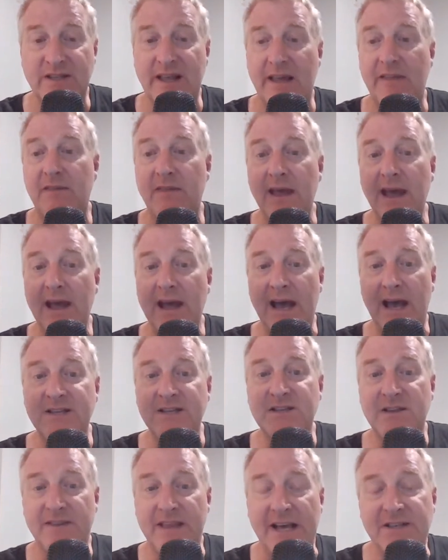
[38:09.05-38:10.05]
That
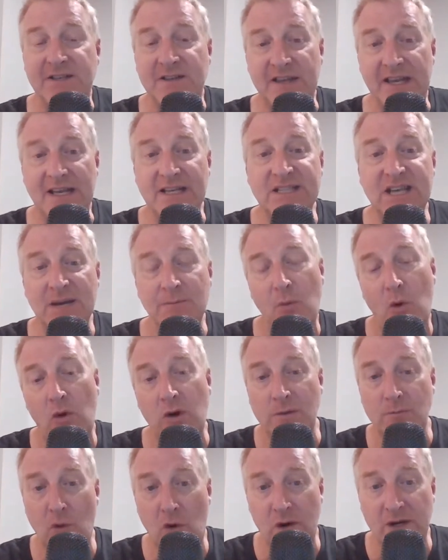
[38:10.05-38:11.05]
as as things get more
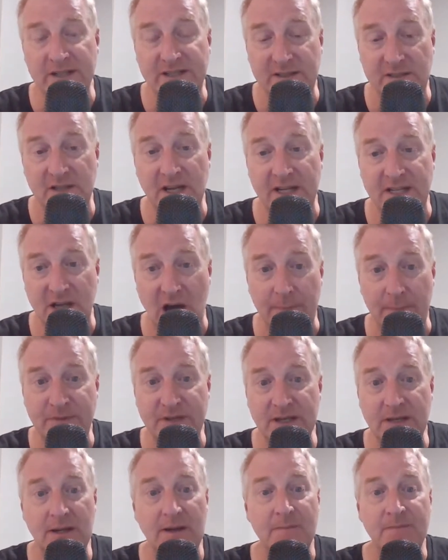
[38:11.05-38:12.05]
and more
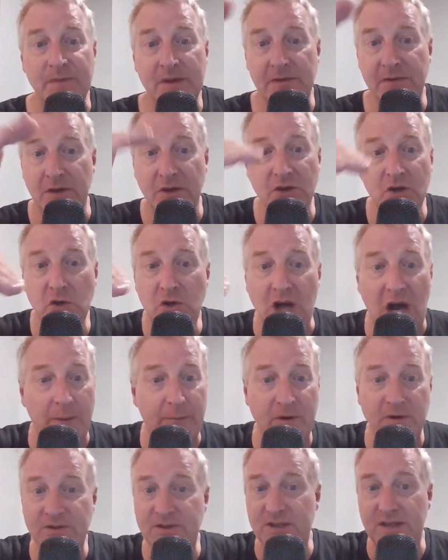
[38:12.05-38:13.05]
adopted, the
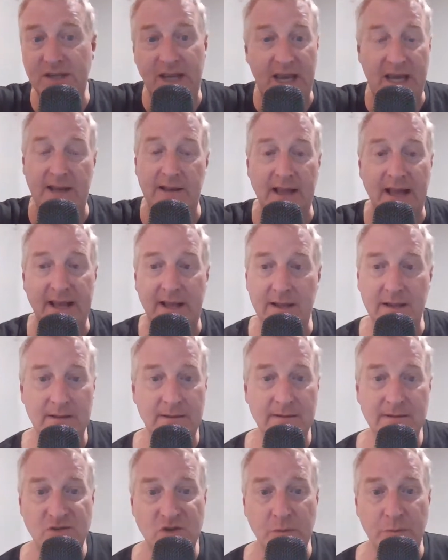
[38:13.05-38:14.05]
newcomers can like
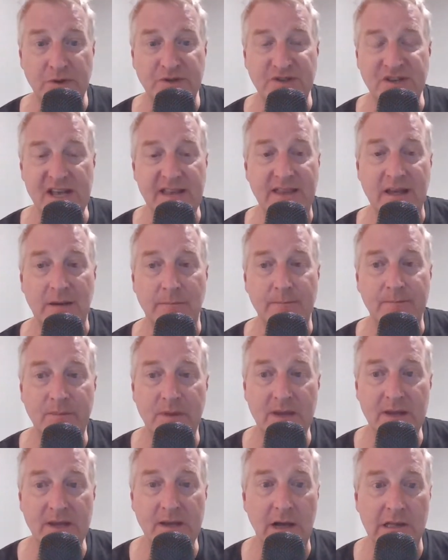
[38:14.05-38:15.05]
supersede them
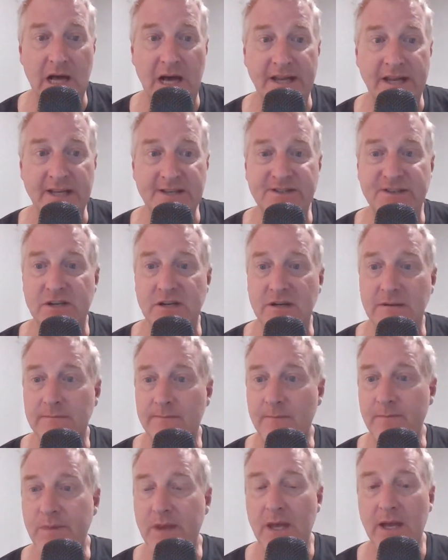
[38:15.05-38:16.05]
a lot easier,
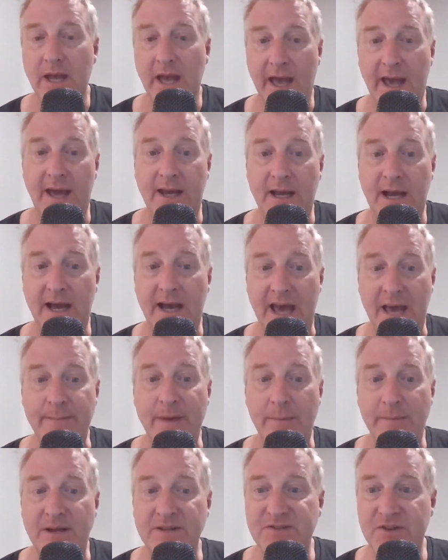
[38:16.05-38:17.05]
and uh,
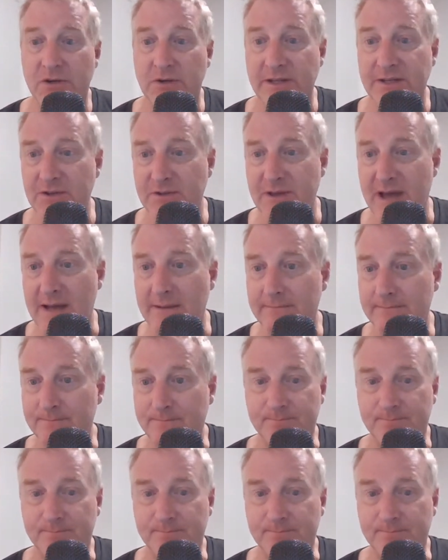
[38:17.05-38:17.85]
MM can certainly do that.